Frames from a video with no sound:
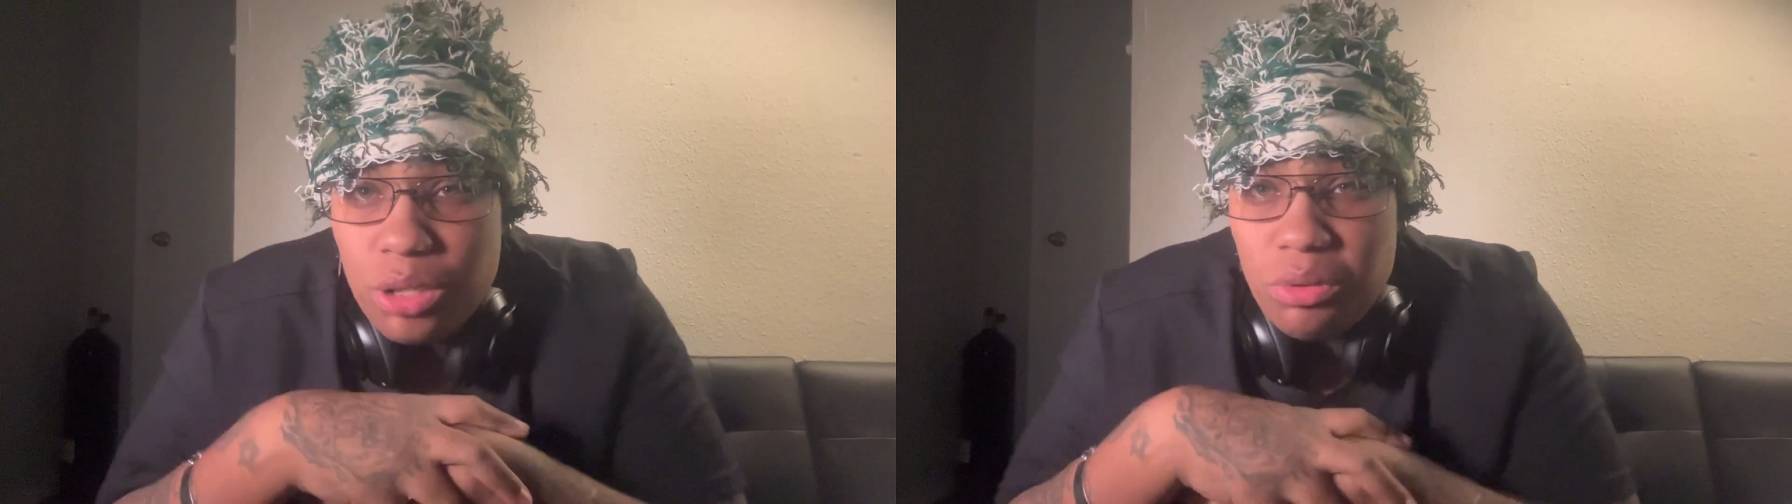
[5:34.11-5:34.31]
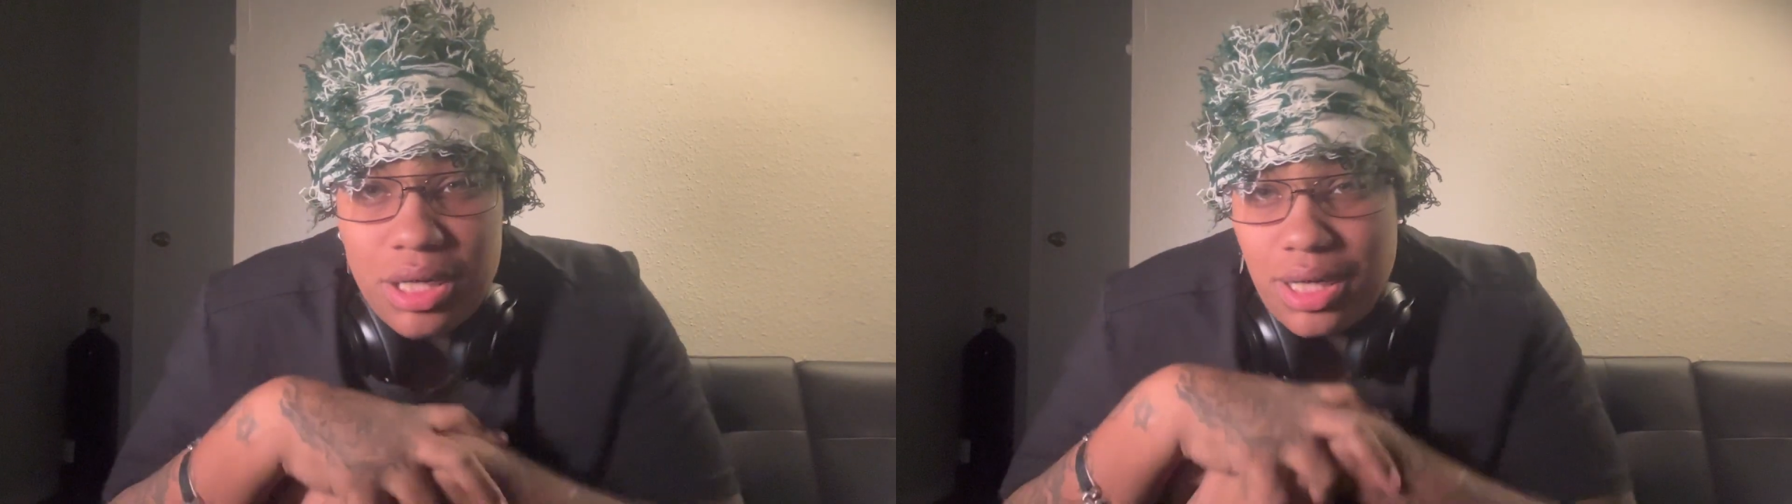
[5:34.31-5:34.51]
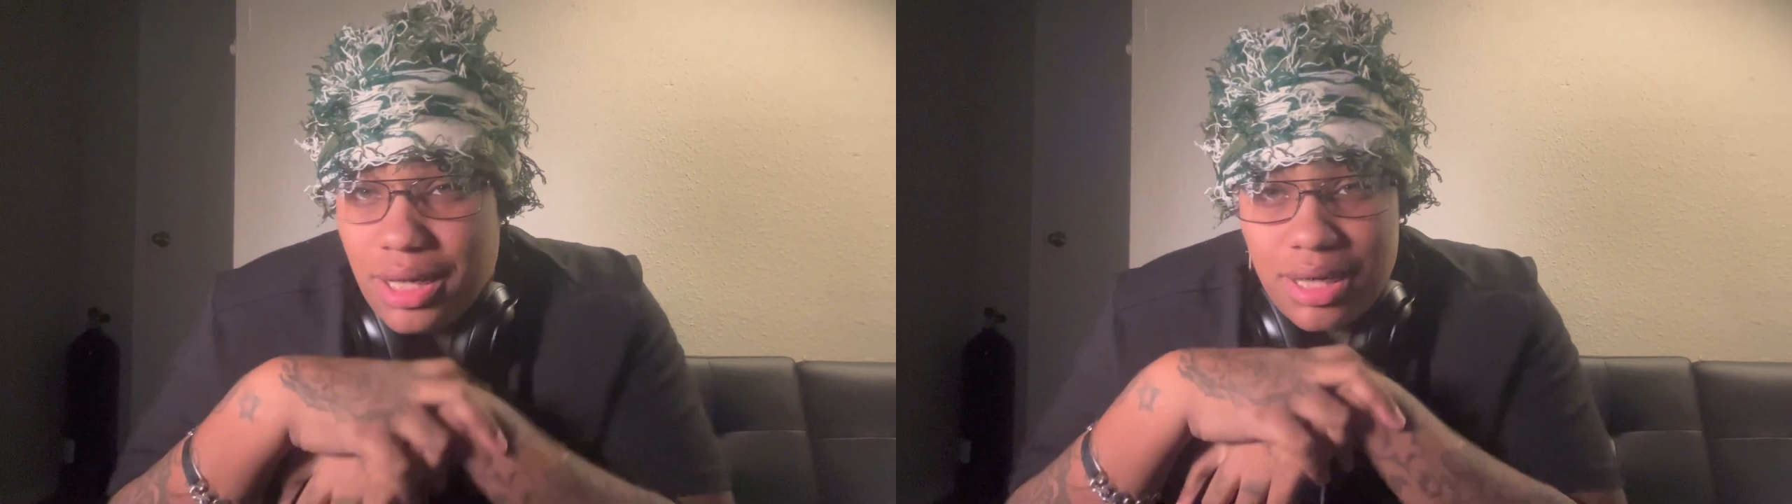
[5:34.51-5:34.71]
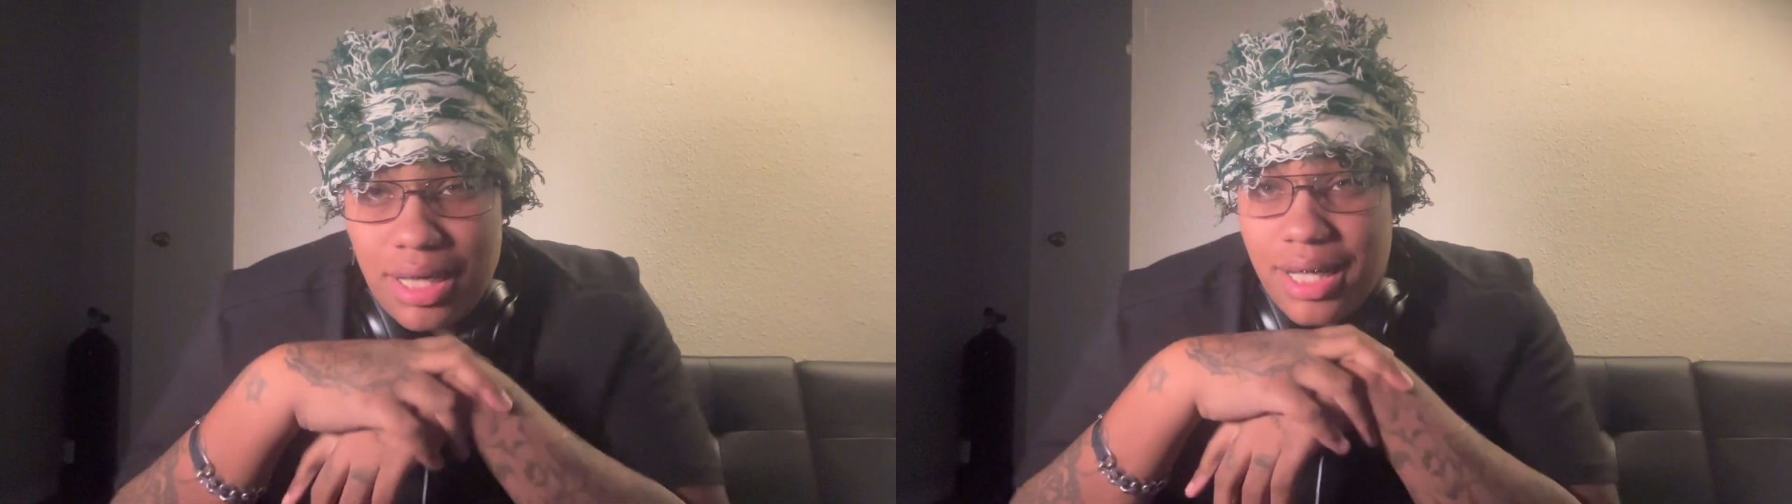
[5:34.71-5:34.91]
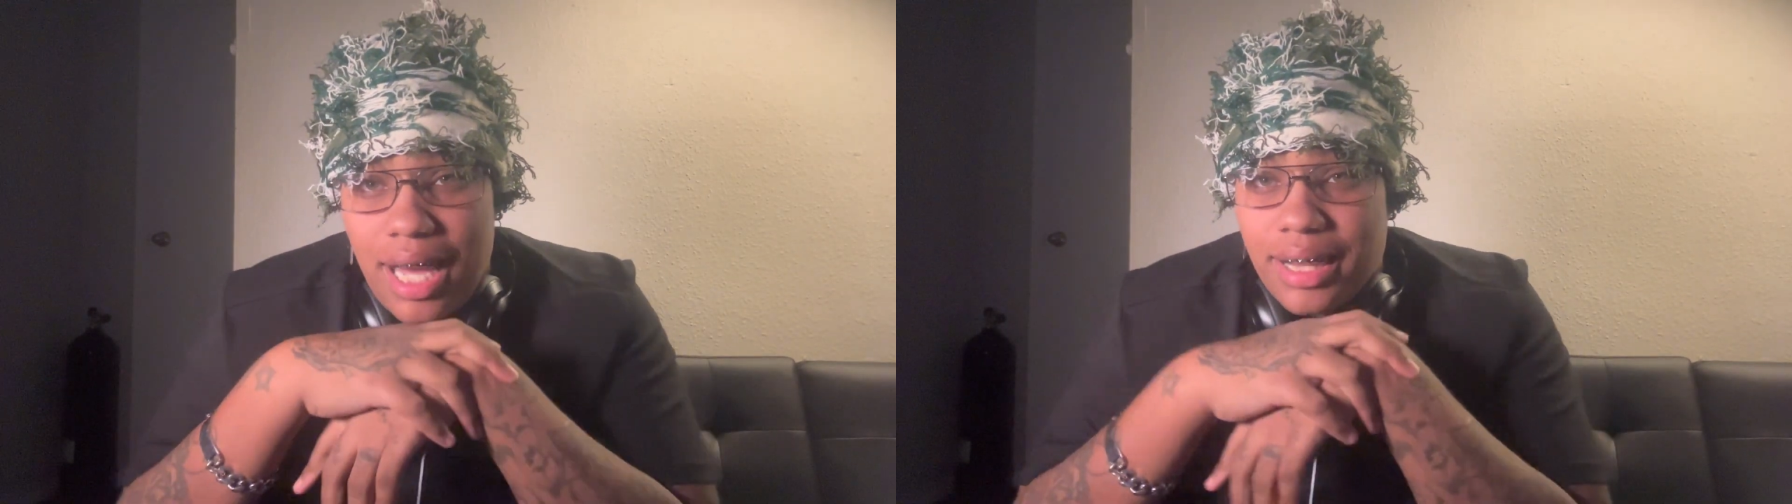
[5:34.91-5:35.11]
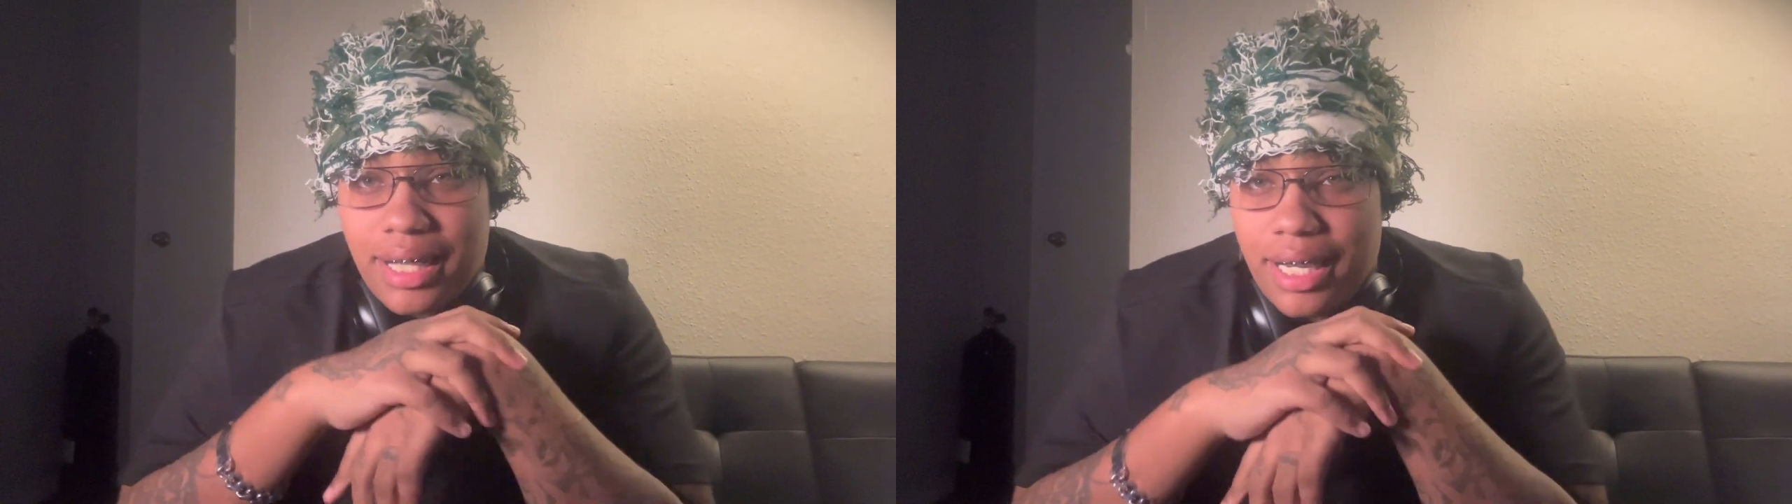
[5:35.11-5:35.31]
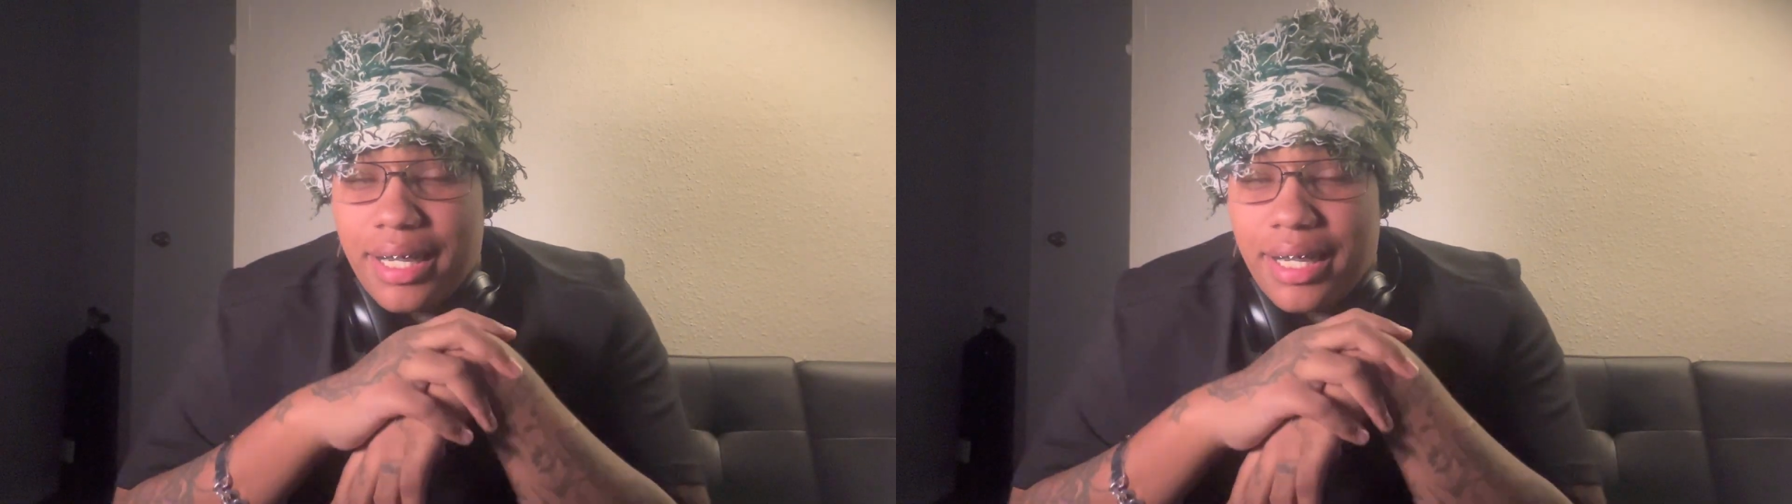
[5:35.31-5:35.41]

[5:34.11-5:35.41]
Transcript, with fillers: was just sitting out there.